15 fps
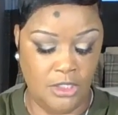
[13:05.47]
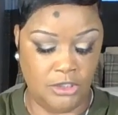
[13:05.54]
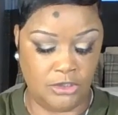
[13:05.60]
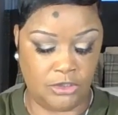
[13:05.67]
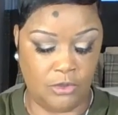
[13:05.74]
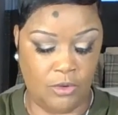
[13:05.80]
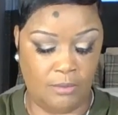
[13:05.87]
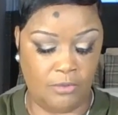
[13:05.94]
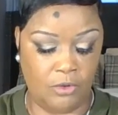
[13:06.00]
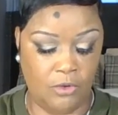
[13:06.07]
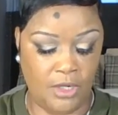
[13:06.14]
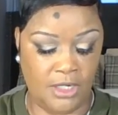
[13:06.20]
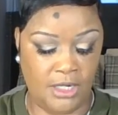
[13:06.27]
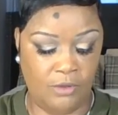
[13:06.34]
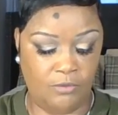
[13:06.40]
So I'm
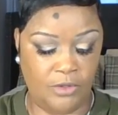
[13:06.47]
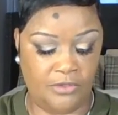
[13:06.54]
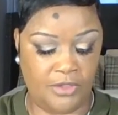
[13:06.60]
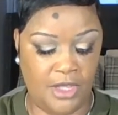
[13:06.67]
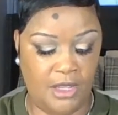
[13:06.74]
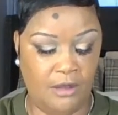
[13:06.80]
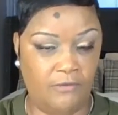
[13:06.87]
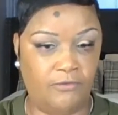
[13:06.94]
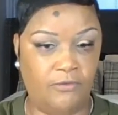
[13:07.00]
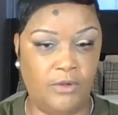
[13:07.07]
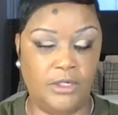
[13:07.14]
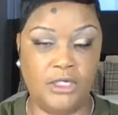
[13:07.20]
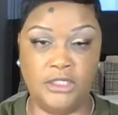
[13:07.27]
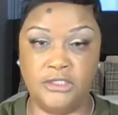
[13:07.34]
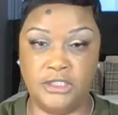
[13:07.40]
going in with the Elf
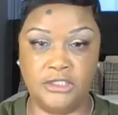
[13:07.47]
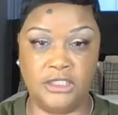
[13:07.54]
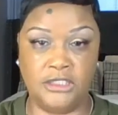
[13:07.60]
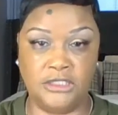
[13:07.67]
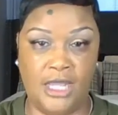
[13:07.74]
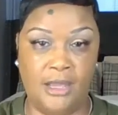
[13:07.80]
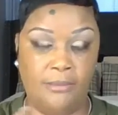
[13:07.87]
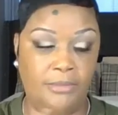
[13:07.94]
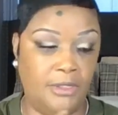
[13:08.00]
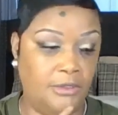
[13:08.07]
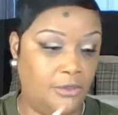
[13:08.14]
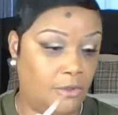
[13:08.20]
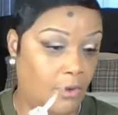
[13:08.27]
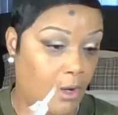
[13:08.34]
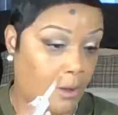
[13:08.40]
one because it's a tad
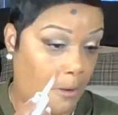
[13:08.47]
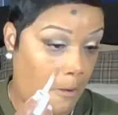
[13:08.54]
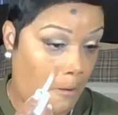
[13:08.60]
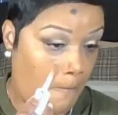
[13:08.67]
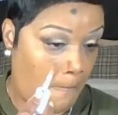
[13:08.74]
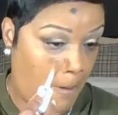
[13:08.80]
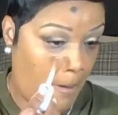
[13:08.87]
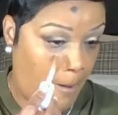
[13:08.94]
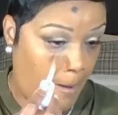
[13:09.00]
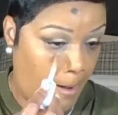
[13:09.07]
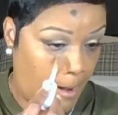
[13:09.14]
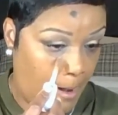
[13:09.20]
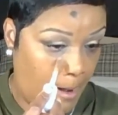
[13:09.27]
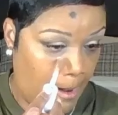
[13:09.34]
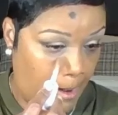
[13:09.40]
bit darker.
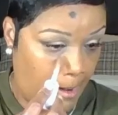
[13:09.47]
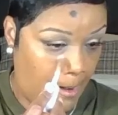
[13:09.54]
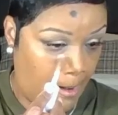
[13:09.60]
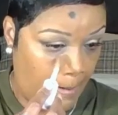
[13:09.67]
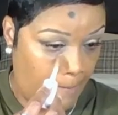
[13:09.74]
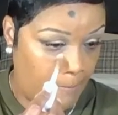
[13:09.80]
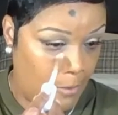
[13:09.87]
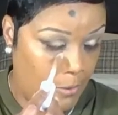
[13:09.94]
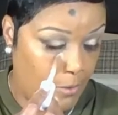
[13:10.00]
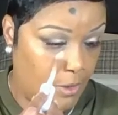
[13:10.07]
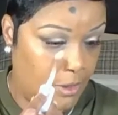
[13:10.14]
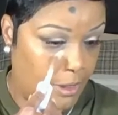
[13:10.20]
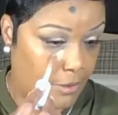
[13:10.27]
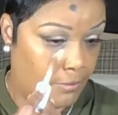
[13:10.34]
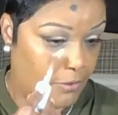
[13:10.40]
I'm
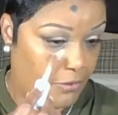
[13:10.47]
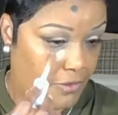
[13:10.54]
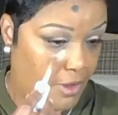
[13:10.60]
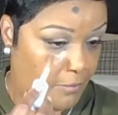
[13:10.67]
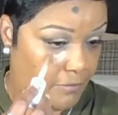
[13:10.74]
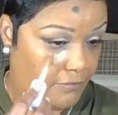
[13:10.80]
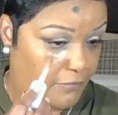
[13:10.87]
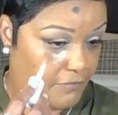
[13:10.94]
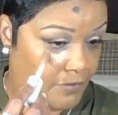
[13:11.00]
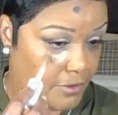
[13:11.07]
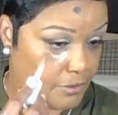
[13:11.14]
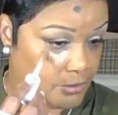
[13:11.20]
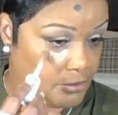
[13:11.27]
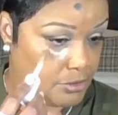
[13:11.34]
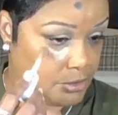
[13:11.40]
going in with that one
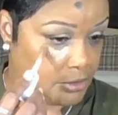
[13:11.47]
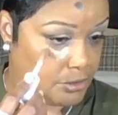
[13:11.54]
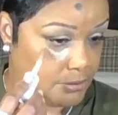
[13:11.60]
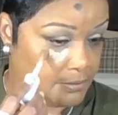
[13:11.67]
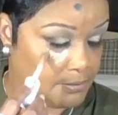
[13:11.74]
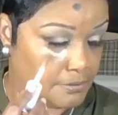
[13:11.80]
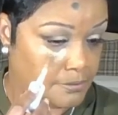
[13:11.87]
first.